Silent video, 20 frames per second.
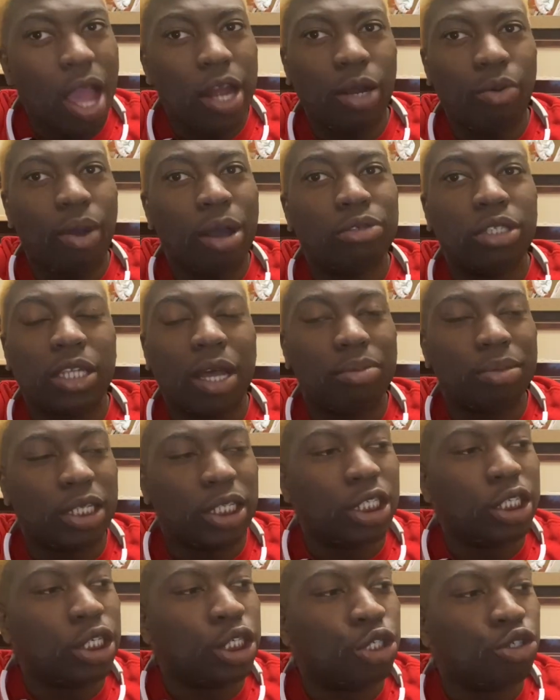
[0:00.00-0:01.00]
no wrong with stopping at
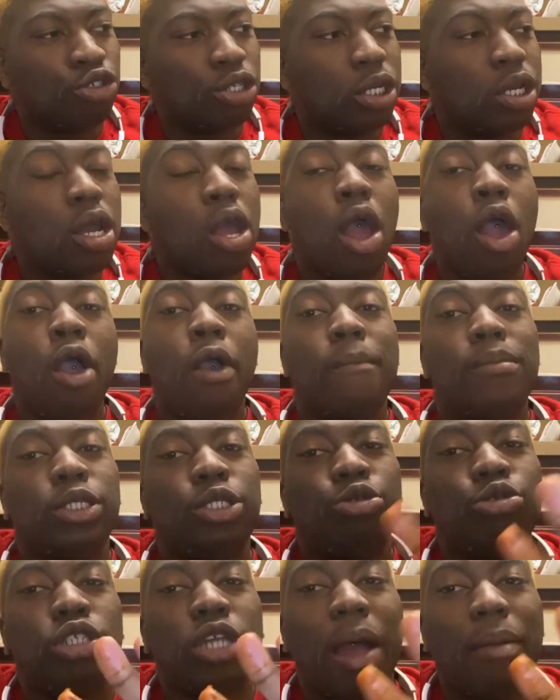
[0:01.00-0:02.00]
City Trend. But
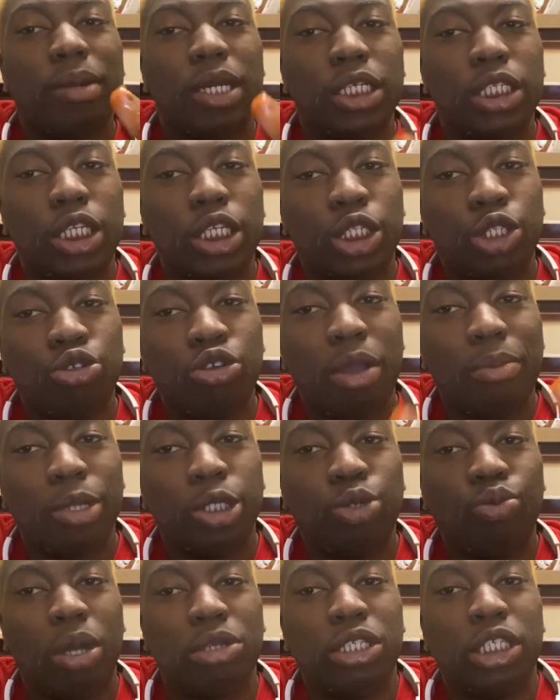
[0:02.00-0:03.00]
you shopping at City Trend, but
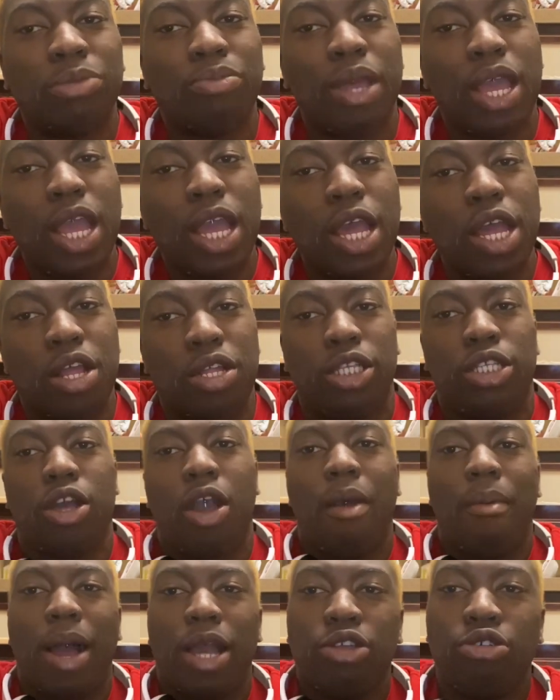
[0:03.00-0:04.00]
you want this man to
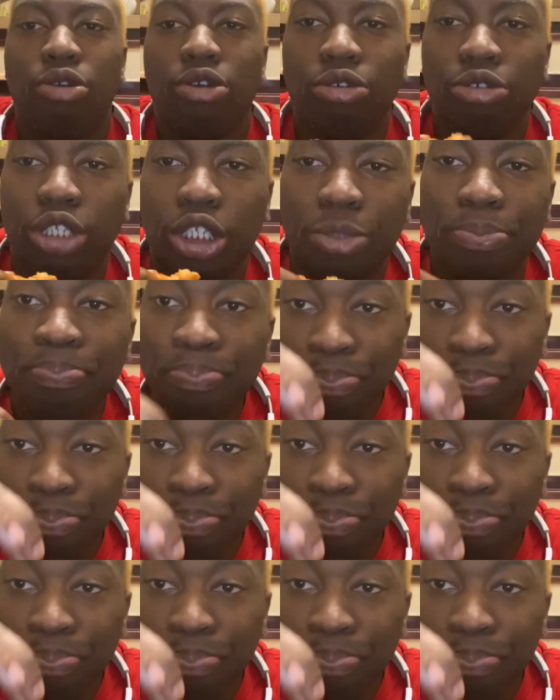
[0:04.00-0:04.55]
go buy you Gucci.